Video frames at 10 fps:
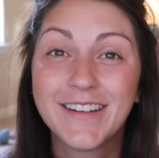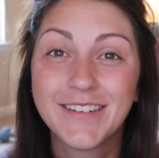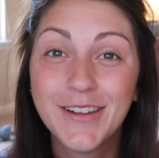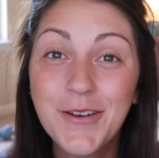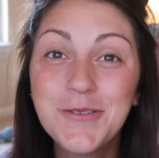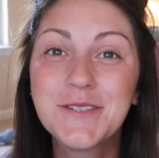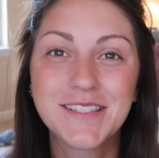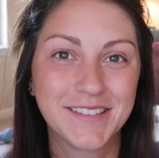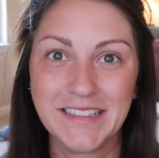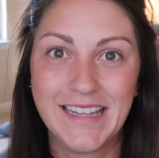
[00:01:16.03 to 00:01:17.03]

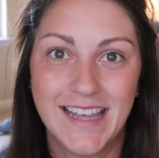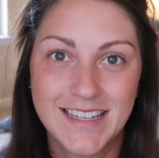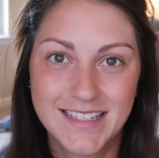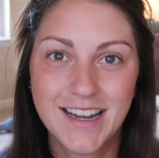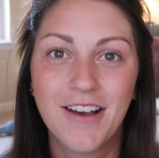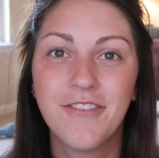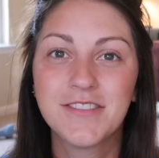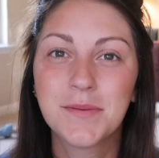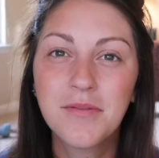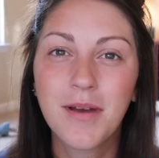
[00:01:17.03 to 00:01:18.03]
loose list
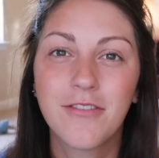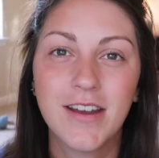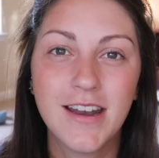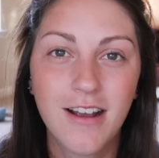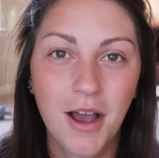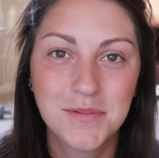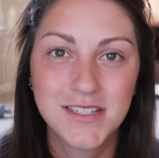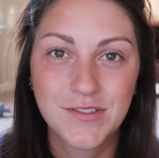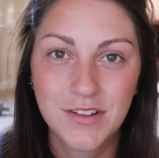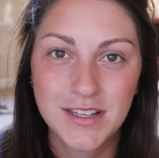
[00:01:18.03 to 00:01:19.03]
of some of my reading
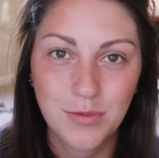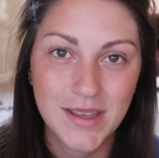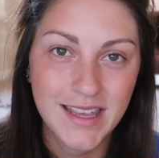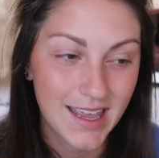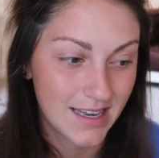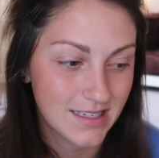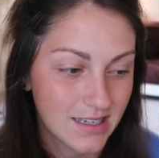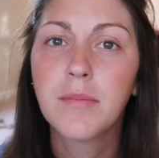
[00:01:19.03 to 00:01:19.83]
options for this weekend.